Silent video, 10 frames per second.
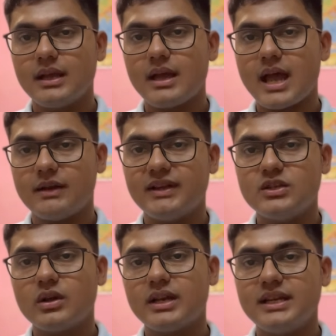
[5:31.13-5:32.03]
And when you
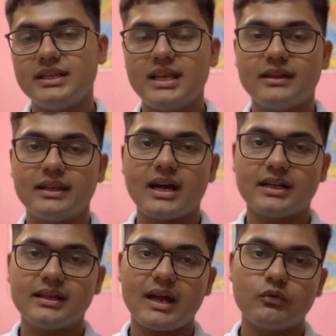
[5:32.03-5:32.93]
are reading the
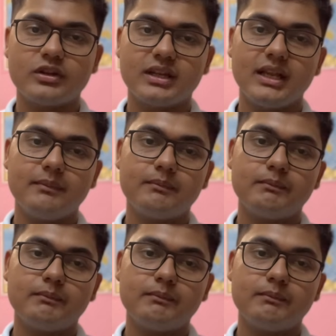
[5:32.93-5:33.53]
NCRTs, I would say